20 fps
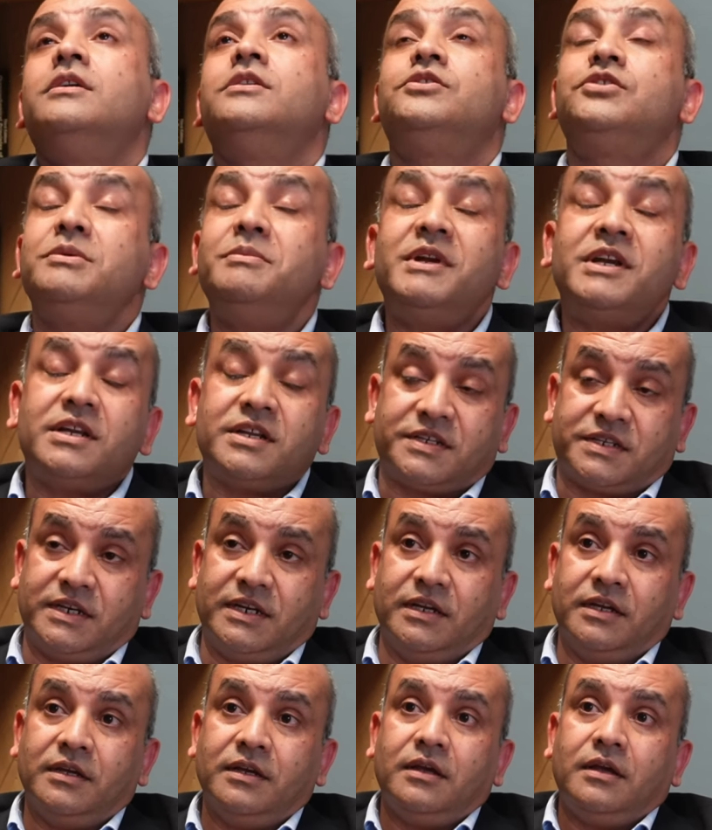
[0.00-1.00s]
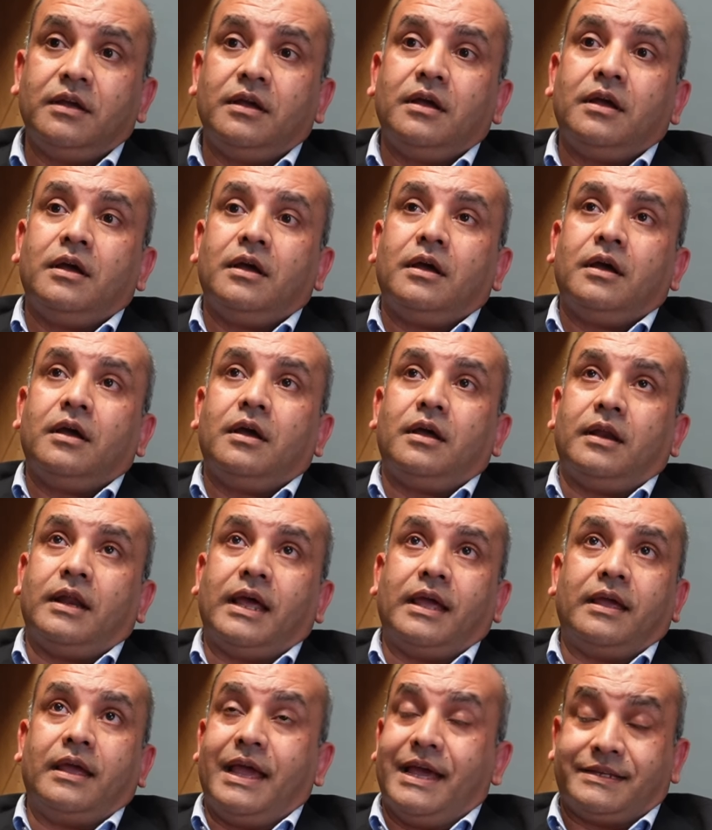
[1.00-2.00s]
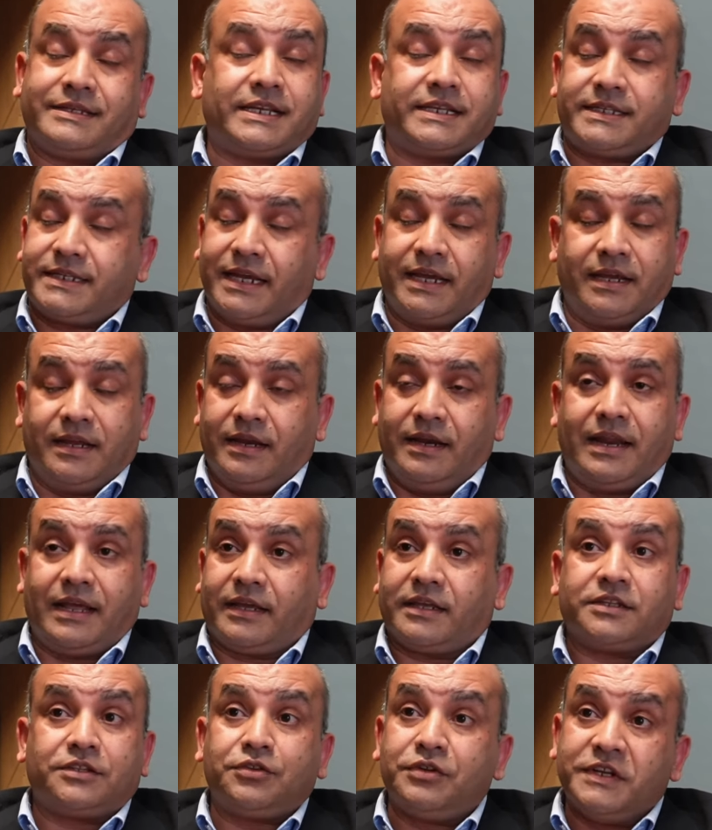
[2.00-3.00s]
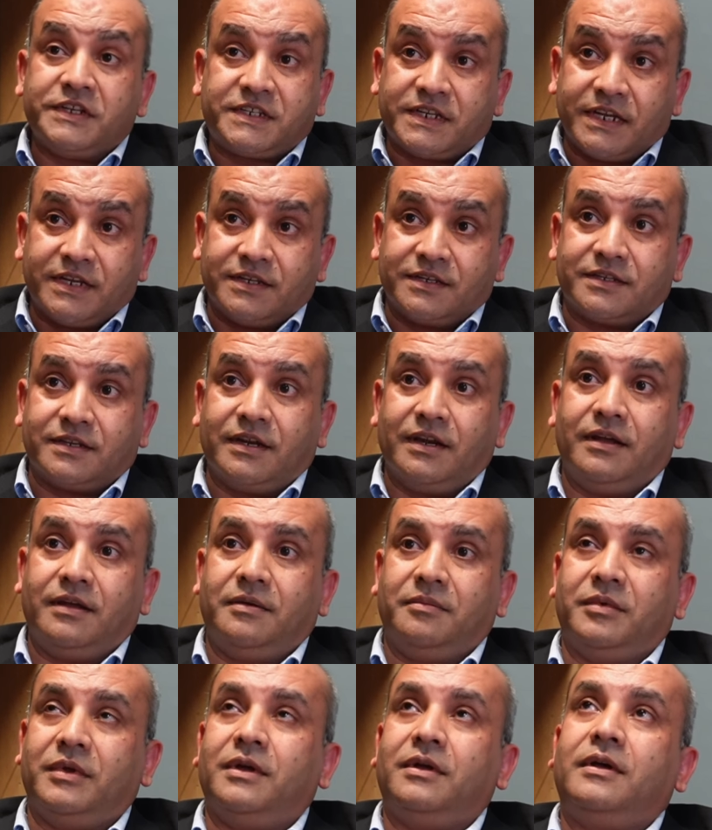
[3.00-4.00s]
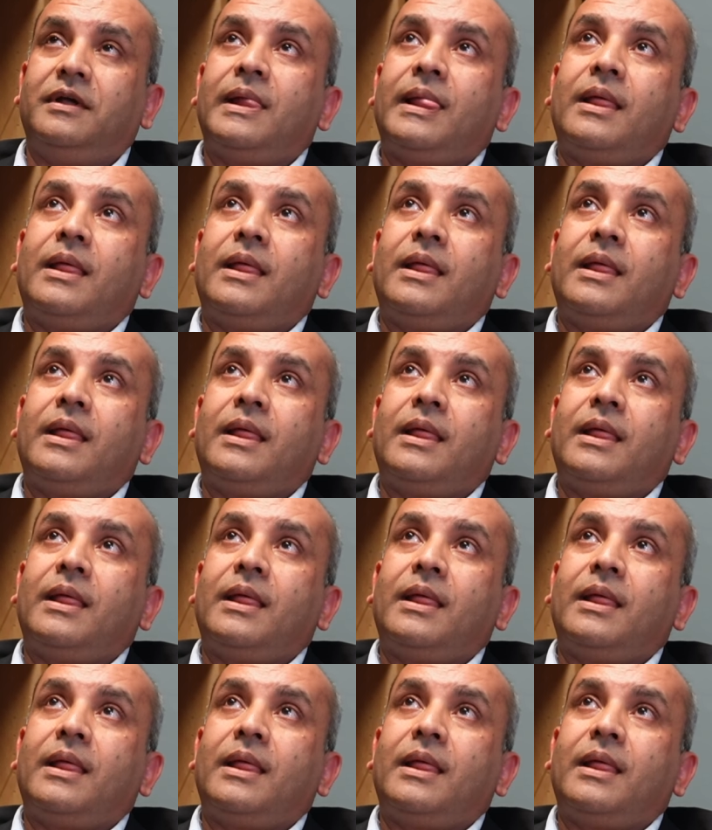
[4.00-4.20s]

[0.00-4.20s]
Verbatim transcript: Tremendously. Like as I say, like a three says, uh,